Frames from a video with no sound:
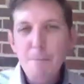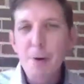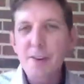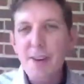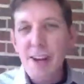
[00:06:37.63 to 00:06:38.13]

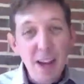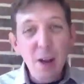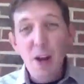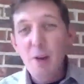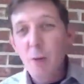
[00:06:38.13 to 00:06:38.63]
But
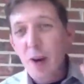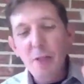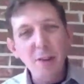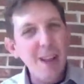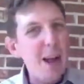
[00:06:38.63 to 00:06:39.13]
anyway, we're
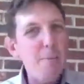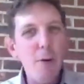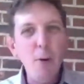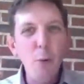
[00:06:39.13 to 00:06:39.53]
at the library.